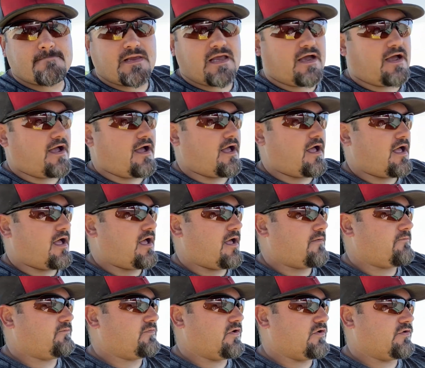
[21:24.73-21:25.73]

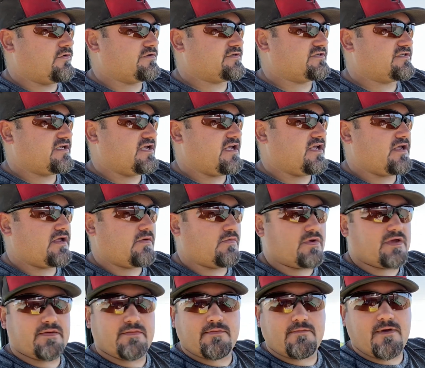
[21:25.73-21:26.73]
I'm gonna say
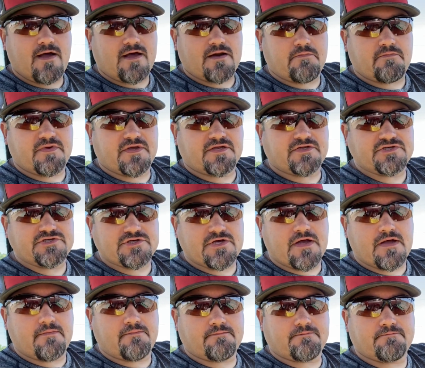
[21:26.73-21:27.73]
we've got a big
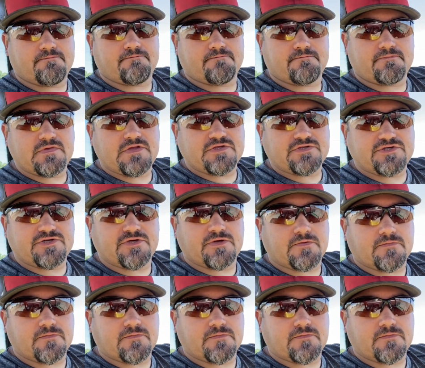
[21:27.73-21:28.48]
jump this year.